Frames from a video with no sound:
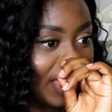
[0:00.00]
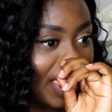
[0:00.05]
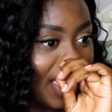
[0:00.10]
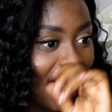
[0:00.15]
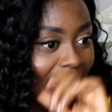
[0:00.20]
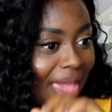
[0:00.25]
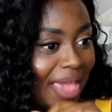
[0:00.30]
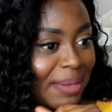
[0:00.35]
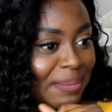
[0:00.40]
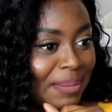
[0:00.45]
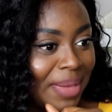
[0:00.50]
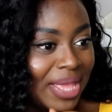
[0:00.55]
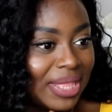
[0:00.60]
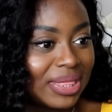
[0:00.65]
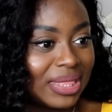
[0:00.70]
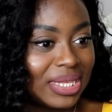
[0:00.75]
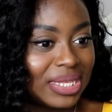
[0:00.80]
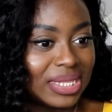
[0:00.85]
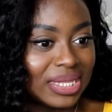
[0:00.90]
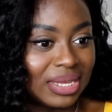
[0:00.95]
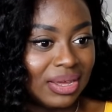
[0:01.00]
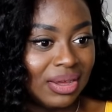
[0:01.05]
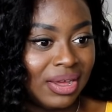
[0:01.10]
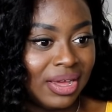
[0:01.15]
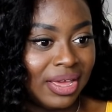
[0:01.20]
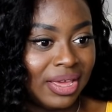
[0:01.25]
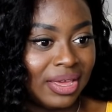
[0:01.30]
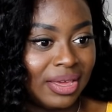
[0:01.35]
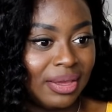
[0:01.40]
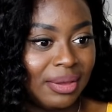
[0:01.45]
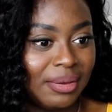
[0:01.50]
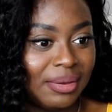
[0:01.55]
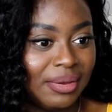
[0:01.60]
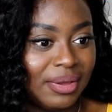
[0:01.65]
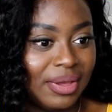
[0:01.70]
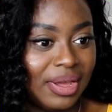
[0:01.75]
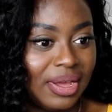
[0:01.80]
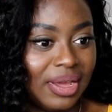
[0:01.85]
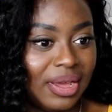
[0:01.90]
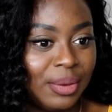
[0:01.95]
I met this guy,
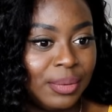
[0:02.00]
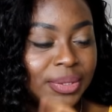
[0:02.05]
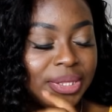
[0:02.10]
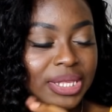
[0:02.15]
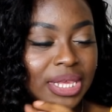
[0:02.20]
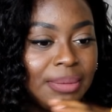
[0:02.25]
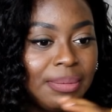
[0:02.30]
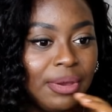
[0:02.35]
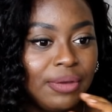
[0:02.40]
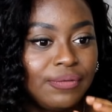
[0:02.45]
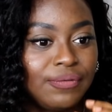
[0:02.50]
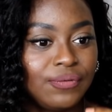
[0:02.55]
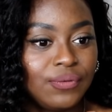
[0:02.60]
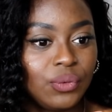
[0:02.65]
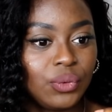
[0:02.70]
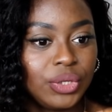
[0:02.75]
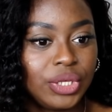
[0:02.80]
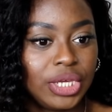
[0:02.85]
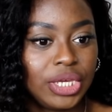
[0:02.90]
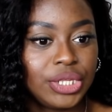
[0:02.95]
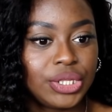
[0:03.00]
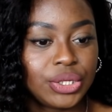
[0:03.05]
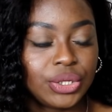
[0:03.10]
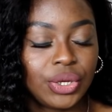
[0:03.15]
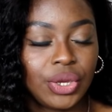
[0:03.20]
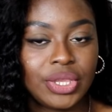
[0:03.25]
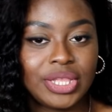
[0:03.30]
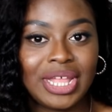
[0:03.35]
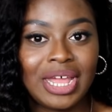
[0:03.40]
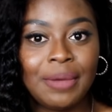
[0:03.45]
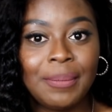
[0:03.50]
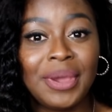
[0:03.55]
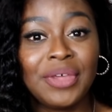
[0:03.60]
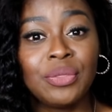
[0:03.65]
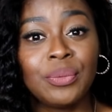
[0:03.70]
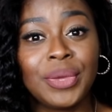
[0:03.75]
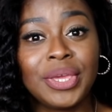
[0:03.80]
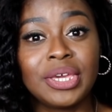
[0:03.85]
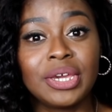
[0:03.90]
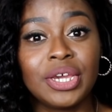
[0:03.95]
I would say about 4 years ago now. By the
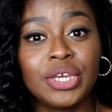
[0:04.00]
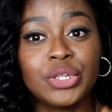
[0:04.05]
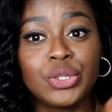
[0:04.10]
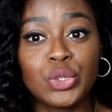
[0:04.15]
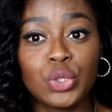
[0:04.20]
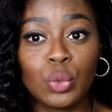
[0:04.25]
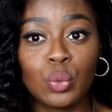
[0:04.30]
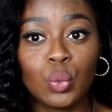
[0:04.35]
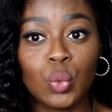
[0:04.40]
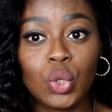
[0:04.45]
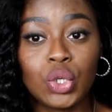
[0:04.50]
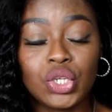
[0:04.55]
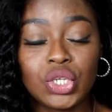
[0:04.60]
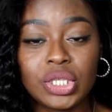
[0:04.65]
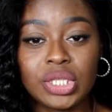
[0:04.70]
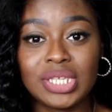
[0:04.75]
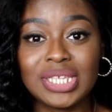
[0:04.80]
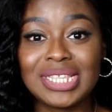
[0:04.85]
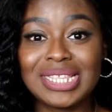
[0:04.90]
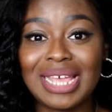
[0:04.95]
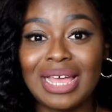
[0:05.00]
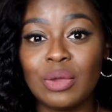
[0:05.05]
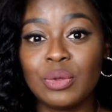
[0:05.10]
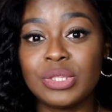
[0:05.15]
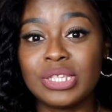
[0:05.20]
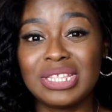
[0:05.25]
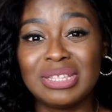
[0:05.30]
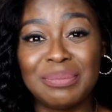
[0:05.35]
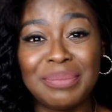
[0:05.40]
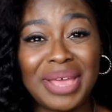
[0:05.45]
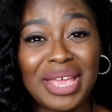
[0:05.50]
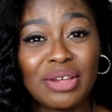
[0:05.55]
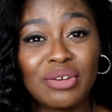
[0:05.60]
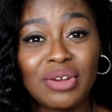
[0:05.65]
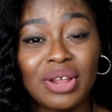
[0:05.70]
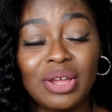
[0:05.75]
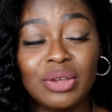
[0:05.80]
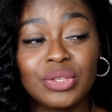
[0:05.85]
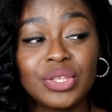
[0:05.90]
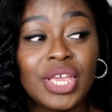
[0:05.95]
way guys, don't watch the sounds in the
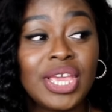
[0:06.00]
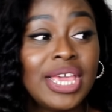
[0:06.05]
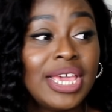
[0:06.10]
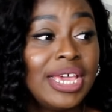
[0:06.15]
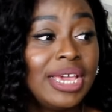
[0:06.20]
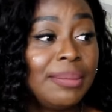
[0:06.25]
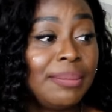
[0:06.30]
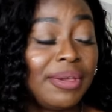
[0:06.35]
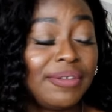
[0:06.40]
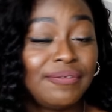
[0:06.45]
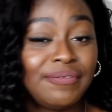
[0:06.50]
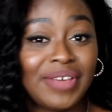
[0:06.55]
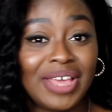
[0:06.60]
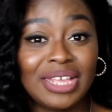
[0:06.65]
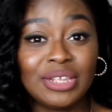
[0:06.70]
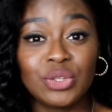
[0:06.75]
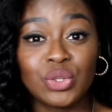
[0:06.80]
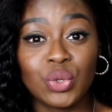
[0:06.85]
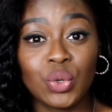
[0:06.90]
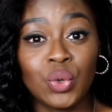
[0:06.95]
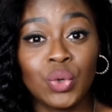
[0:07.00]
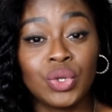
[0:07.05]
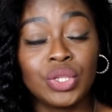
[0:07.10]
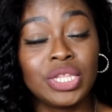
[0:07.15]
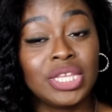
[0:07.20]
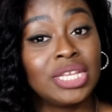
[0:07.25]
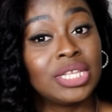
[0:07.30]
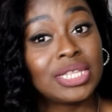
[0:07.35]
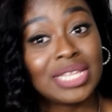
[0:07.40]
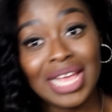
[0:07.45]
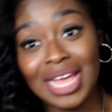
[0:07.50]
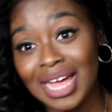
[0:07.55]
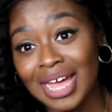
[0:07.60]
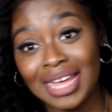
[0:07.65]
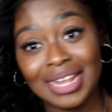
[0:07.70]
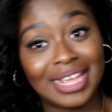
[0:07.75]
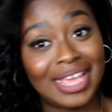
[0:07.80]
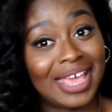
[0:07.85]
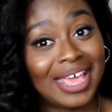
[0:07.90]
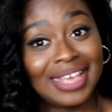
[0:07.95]
background, my fan's on, it's
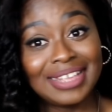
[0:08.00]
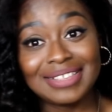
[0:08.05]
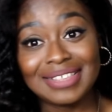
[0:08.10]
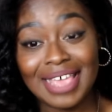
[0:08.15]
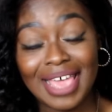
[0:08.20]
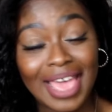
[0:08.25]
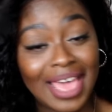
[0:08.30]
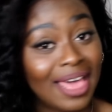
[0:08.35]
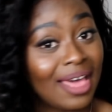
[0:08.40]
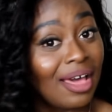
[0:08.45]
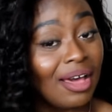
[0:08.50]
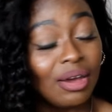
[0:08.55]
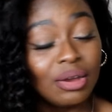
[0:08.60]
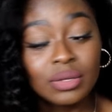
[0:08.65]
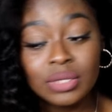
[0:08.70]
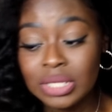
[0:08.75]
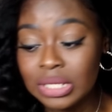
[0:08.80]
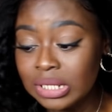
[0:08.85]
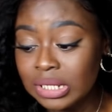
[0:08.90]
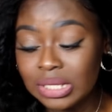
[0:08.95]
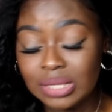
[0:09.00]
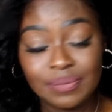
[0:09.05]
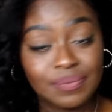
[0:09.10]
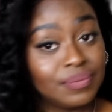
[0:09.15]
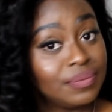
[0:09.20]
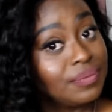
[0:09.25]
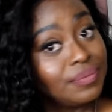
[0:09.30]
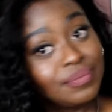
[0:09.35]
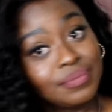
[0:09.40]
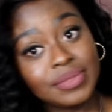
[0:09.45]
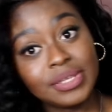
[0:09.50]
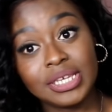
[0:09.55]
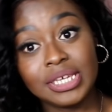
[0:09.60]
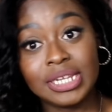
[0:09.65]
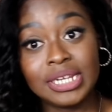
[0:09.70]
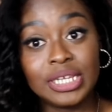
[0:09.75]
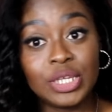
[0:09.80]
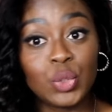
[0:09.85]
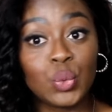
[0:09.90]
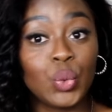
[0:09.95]
hot as hell,
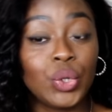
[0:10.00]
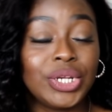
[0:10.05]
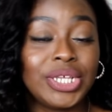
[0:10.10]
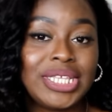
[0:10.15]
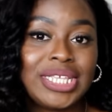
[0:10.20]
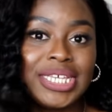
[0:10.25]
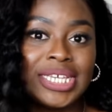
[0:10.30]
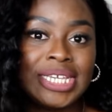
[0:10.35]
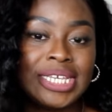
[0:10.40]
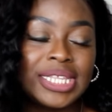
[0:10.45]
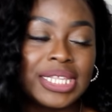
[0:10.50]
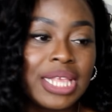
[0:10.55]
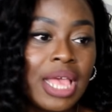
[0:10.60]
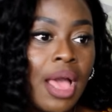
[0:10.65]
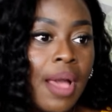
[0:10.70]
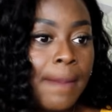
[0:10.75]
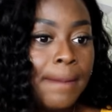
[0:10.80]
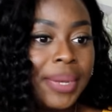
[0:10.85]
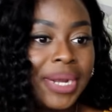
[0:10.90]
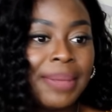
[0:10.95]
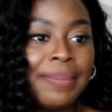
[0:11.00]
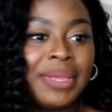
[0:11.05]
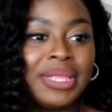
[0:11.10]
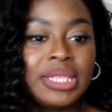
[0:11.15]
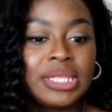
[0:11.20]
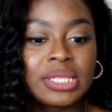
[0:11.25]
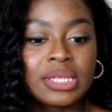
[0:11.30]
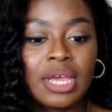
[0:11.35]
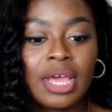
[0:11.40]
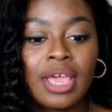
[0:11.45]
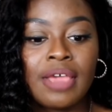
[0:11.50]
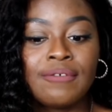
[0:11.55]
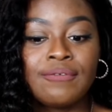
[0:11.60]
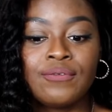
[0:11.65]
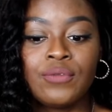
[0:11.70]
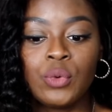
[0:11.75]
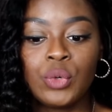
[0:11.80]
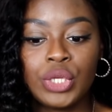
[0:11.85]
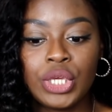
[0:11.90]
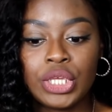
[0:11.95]
it is what it is. But I met this guy
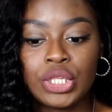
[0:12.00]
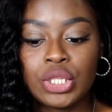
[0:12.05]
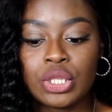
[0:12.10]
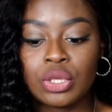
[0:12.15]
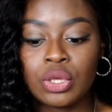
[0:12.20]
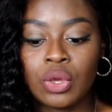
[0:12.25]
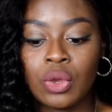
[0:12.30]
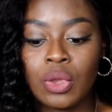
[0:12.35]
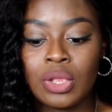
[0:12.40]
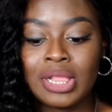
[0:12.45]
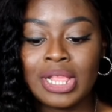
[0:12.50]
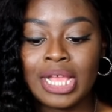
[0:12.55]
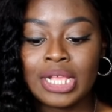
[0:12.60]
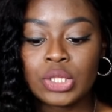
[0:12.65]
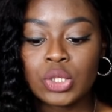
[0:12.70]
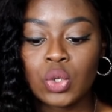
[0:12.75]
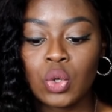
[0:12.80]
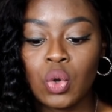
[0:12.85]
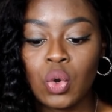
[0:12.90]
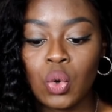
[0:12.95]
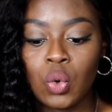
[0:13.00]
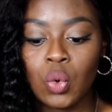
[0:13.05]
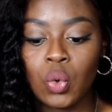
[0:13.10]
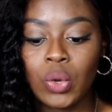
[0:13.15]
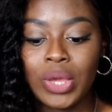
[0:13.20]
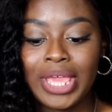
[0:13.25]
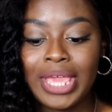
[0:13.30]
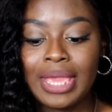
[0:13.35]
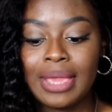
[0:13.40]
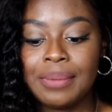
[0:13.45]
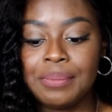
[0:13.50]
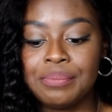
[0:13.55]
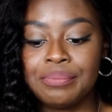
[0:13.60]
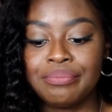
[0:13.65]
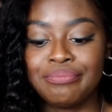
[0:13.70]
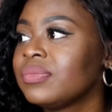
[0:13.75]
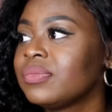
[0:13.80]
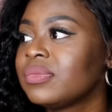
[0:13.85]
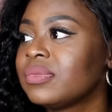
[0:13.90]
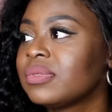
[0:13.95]
4 years ago, let's call
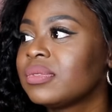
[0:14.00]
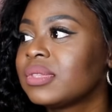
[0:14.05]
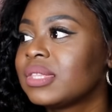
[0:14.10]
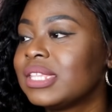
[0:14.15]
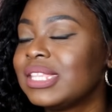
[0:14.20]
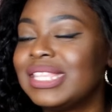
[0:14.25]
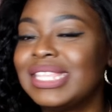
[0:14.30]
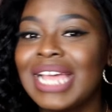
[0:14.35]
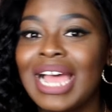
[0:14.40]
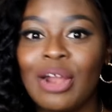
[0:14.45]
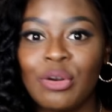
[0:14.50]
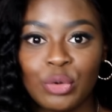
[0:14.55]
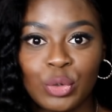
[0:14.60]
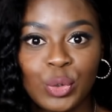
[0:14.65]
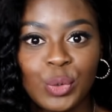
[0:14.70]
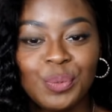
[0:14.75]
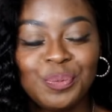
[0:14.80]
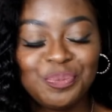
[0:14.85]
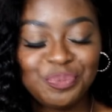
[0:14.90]
him Daryl.